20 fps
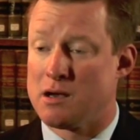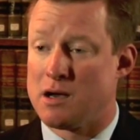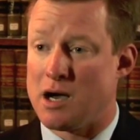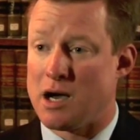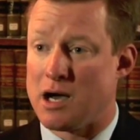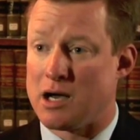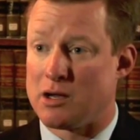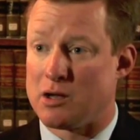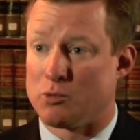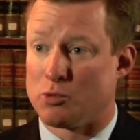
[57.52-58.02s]

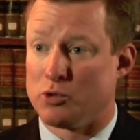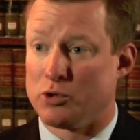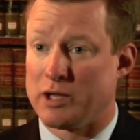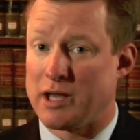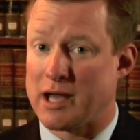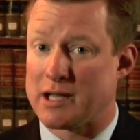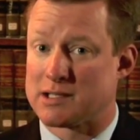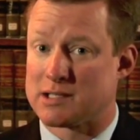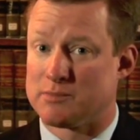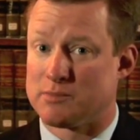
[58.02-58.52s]
Uh, it
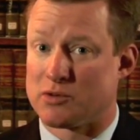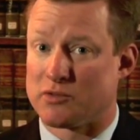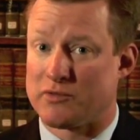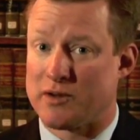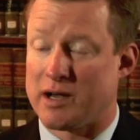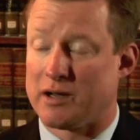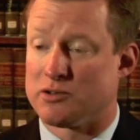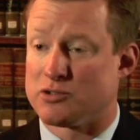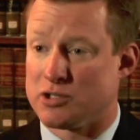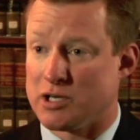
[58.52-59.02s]
really had some
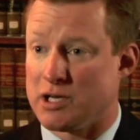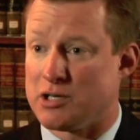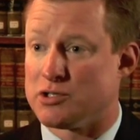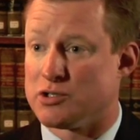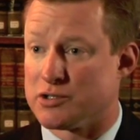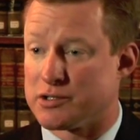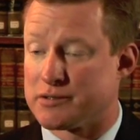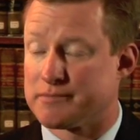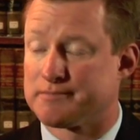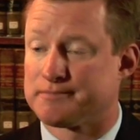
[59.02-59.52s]
profound
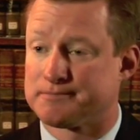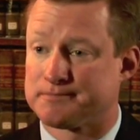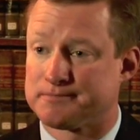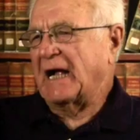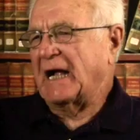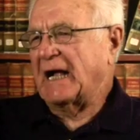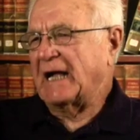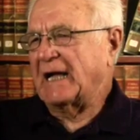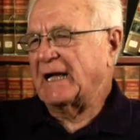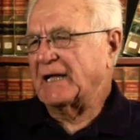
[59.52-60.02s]
changes.
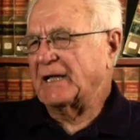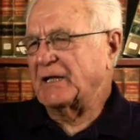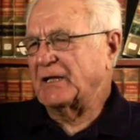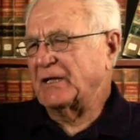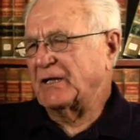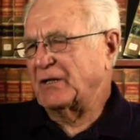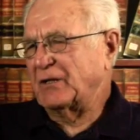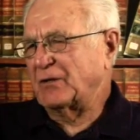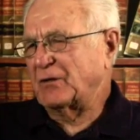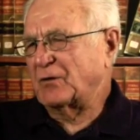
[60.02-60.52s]

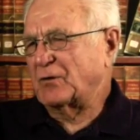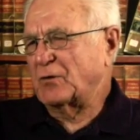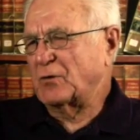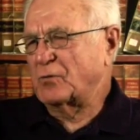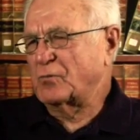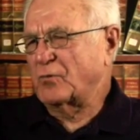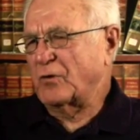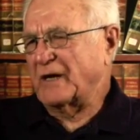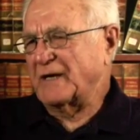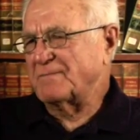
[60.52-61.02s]
I
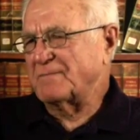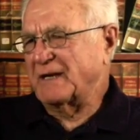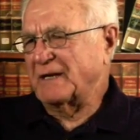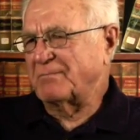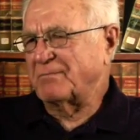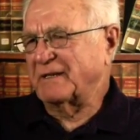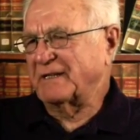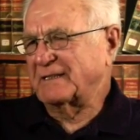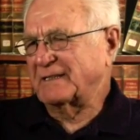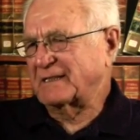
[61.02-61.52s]
ride my
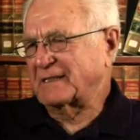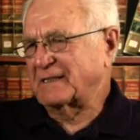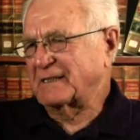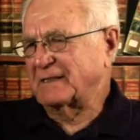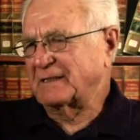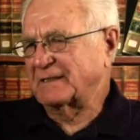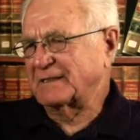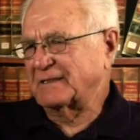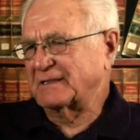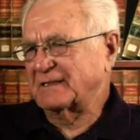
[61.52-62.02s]

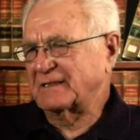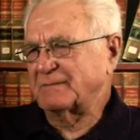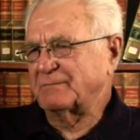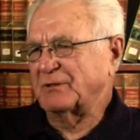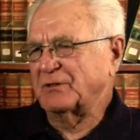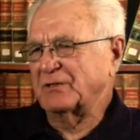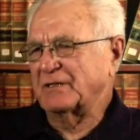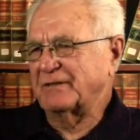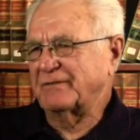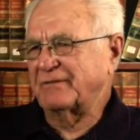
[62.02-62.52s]
bicycle just
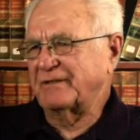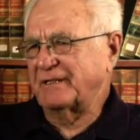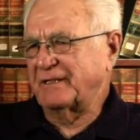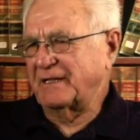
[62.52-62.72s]
about every